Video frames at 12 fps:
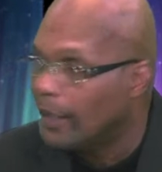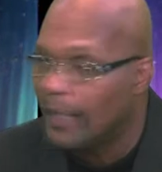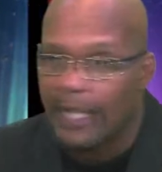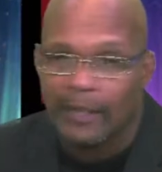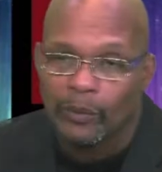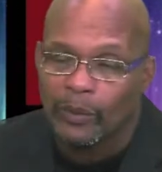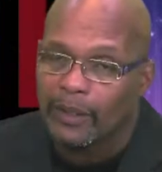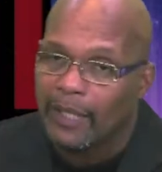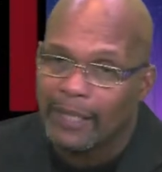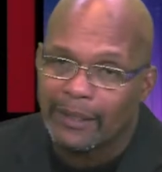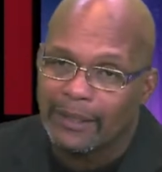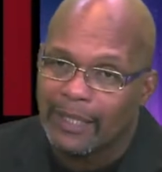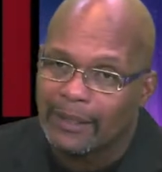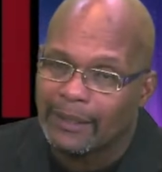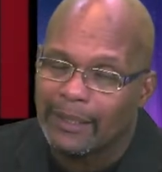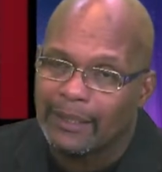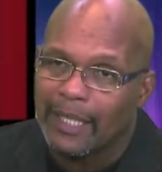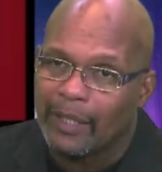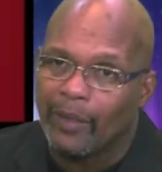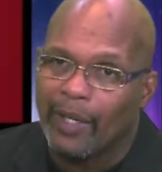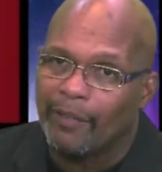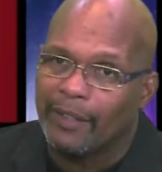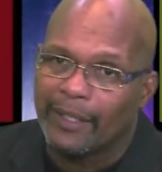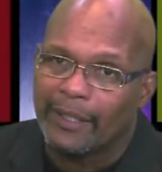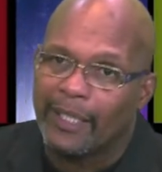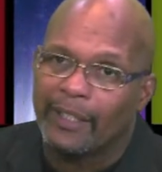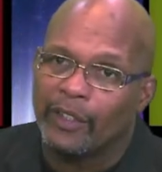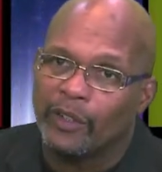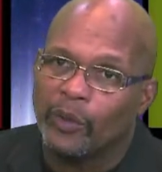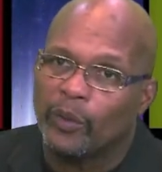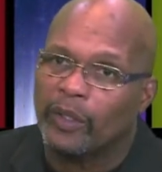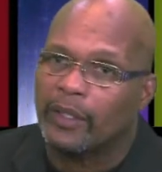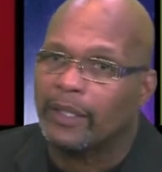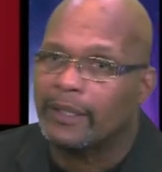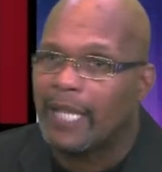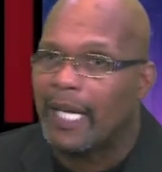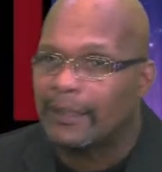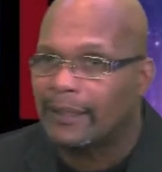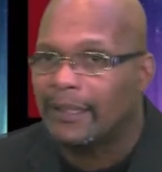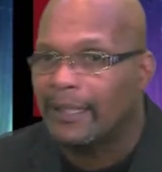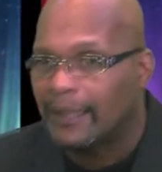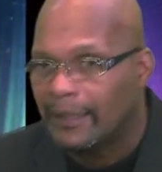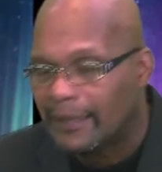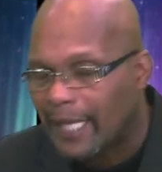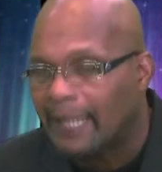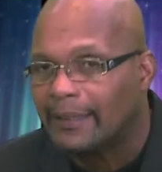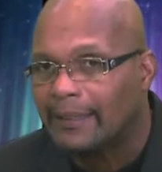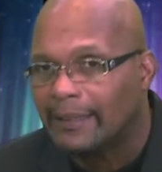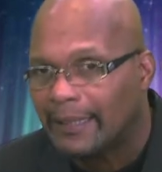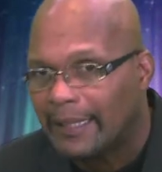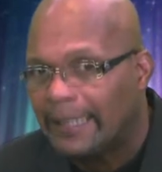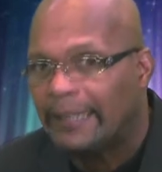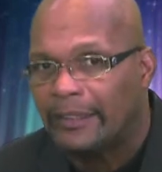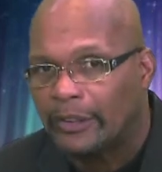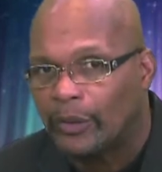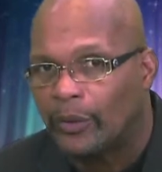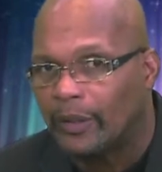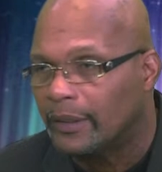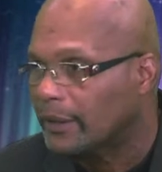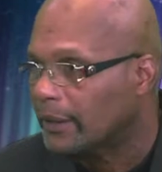And that don't have anything to do with the taxes and insurance.